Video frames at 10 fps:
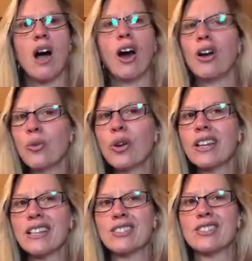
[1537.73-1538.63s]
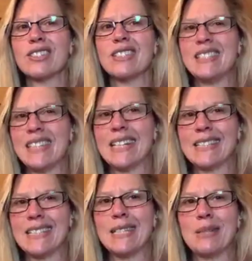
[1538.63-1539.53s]
aren't willing to
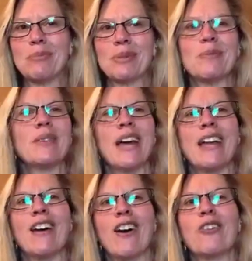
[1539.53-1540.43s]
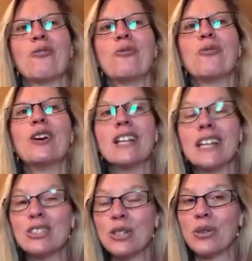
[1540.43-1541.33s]
dig deep and aren't
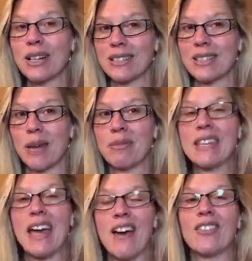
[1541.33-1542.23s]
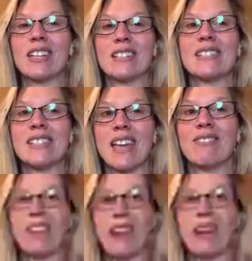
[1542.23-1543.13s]
willing to accept the evidence they
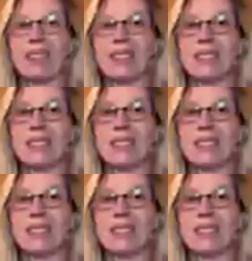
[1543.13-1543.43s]
find.